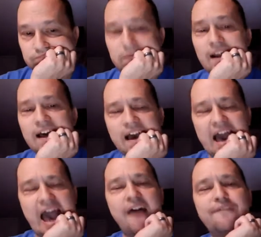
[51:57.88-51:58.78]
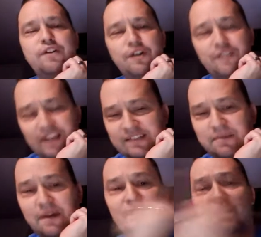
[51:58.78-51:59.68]
But I have heard things
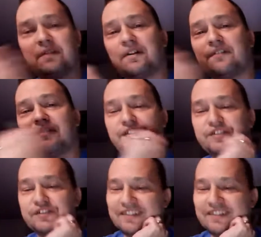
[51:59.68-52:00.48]
about saltwater fish.